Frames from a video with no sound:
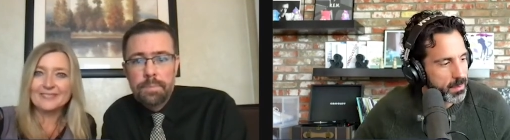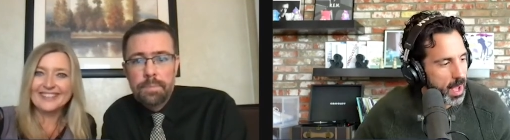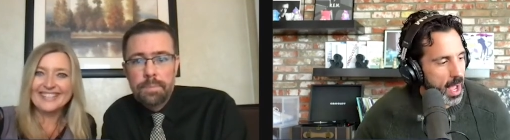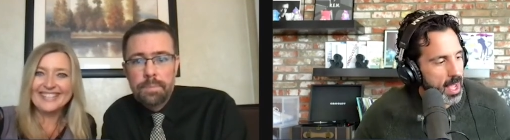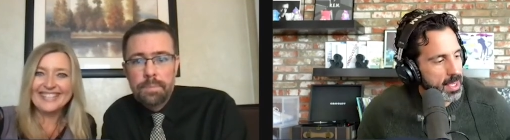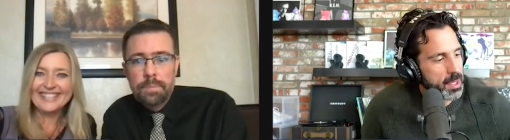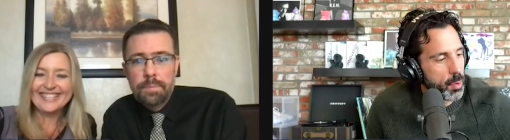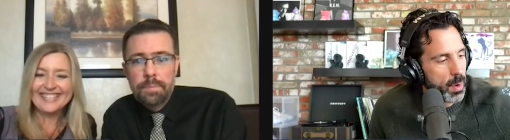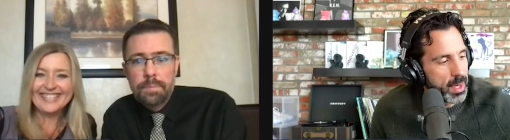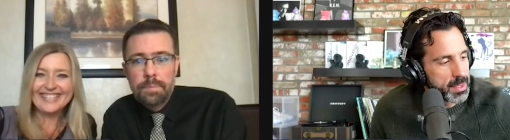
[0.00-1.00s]
Speaker 1: I, you know
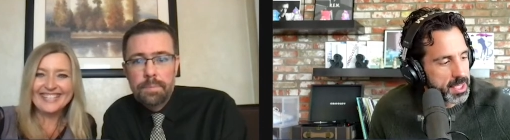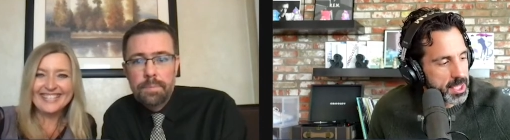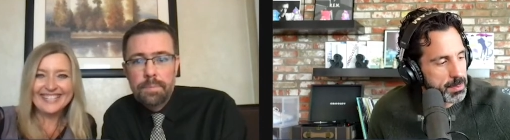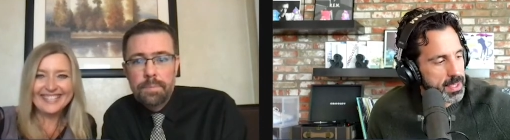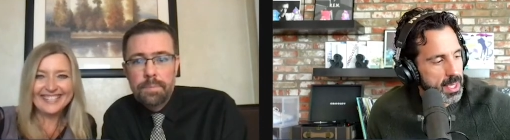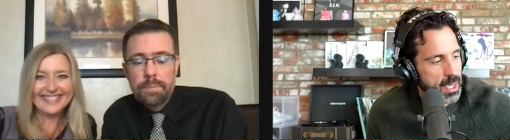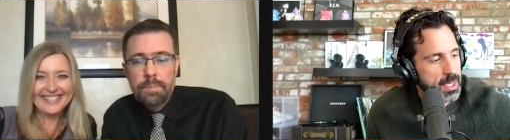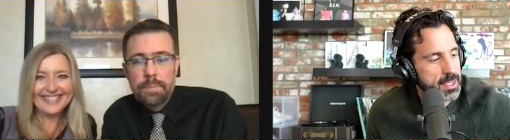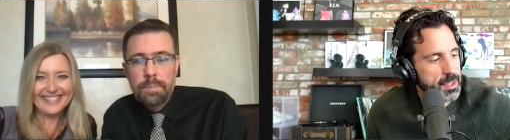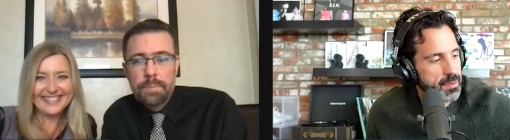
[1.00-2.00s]
what? Just
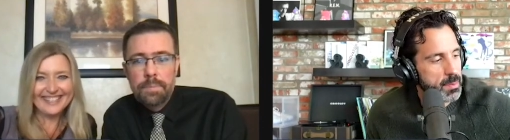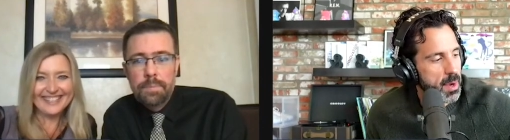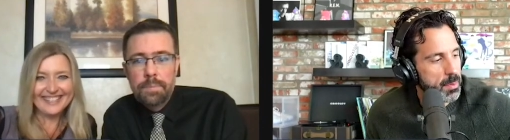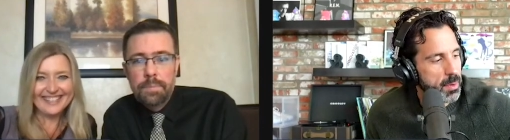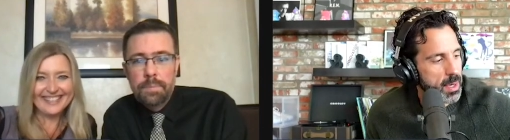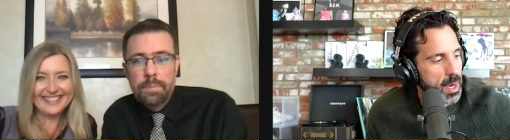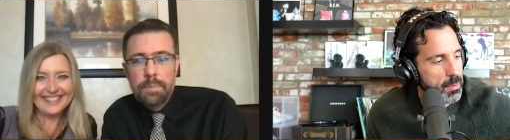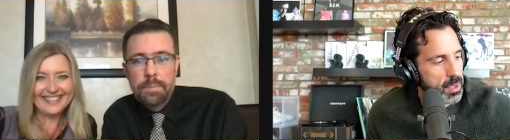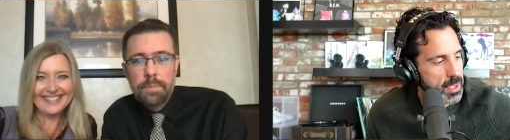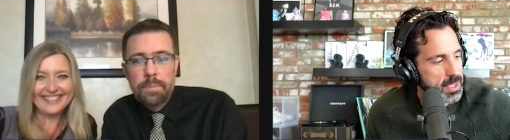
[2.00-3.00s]
because you're from Alberta, I'm
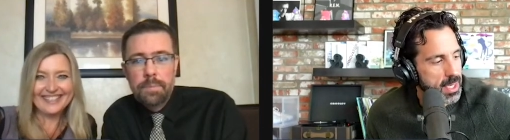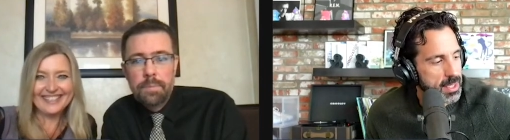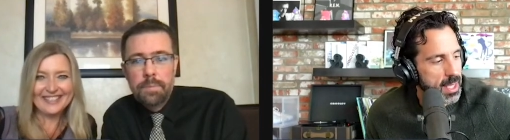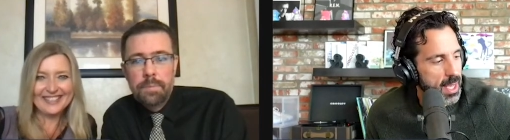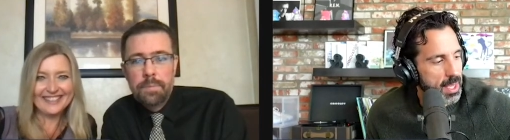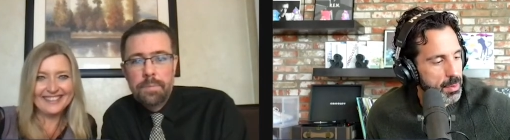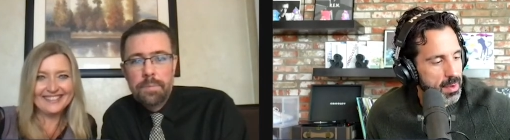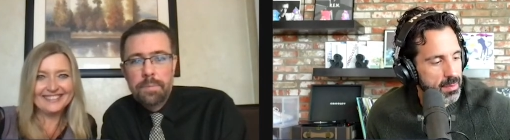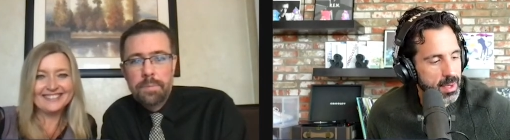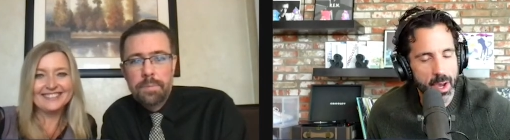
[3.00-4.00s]
really excited that we
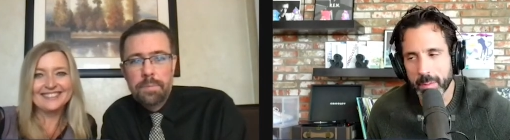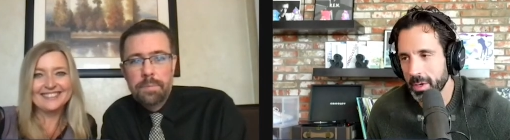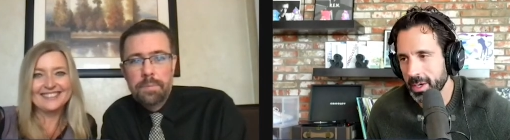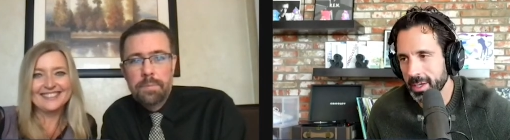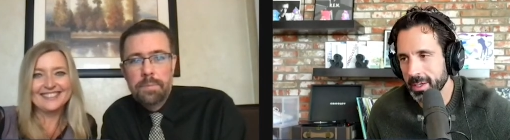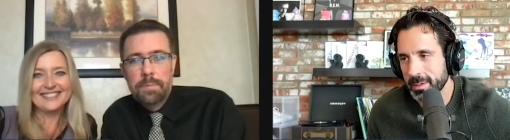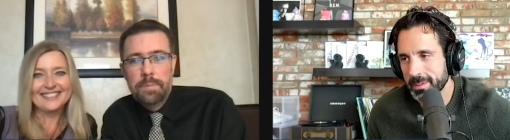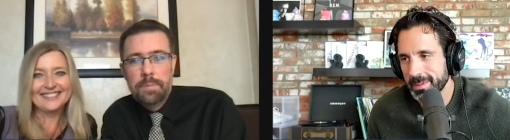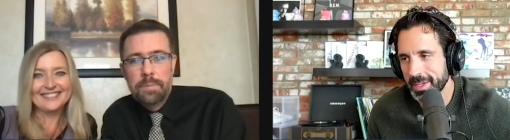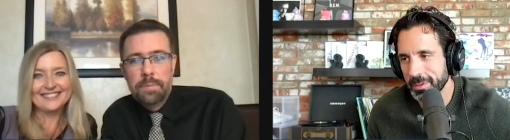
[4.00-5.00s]
have an Alberta,
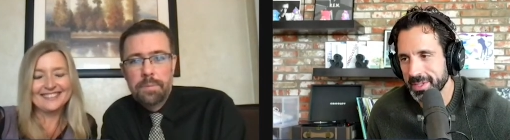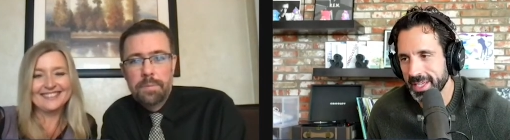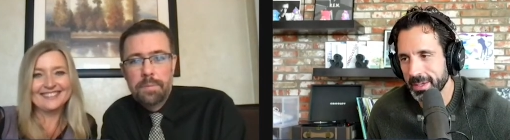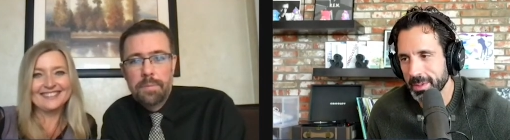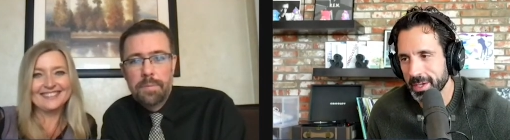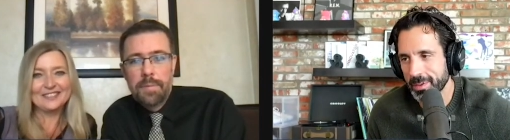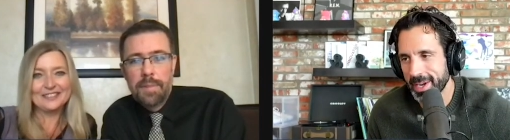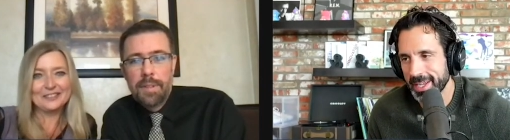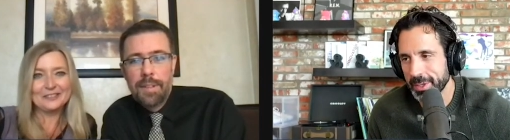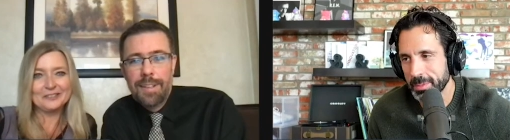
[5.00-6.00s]
you know, team here writing
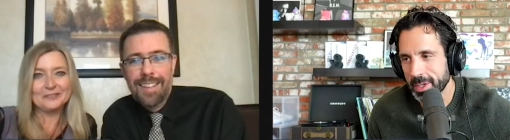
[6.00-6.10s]
a new book.